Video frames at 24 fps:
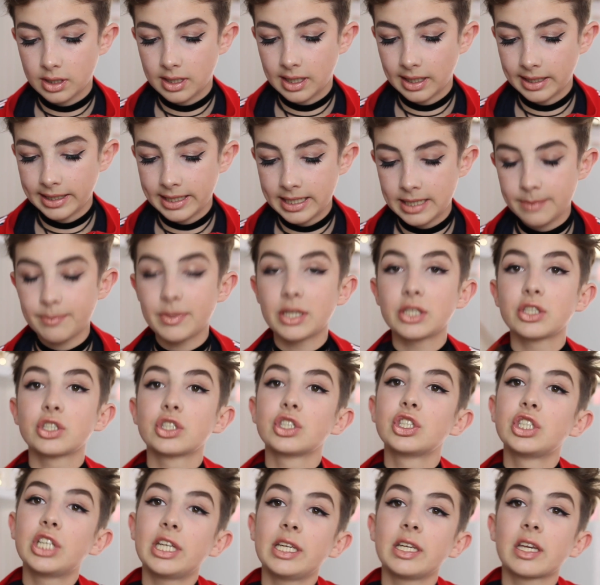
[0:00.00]
Gleam
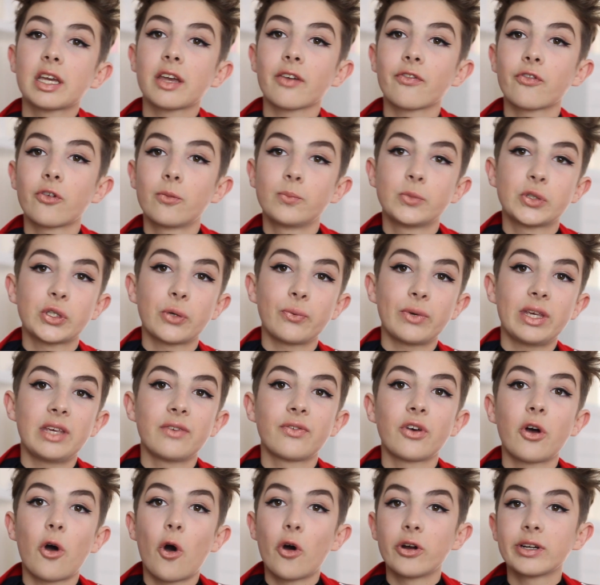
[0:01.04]
Cheek from
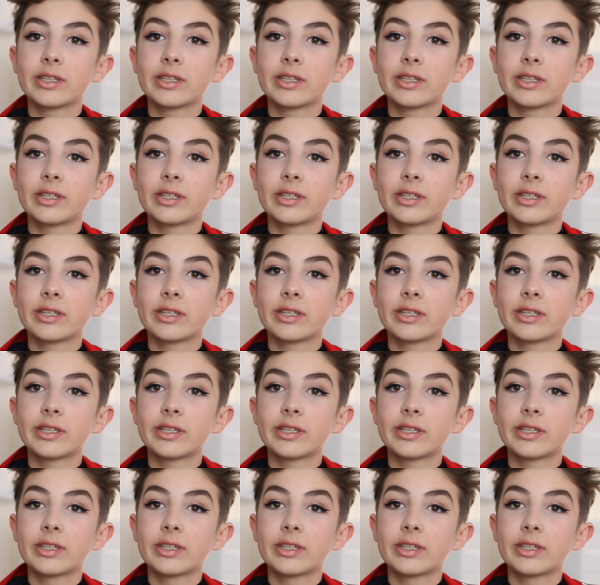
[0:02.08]
Zoeva.